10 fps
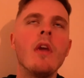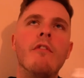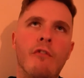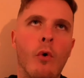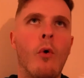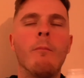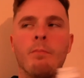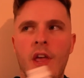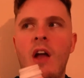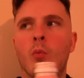Four
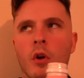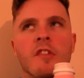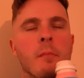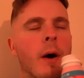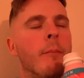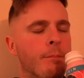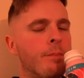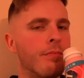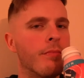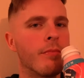and one spot.
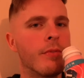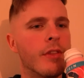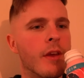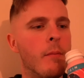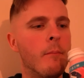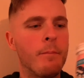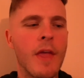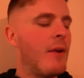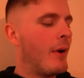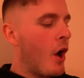
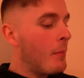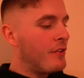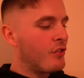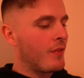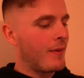Anyway, I hope you enjoyed the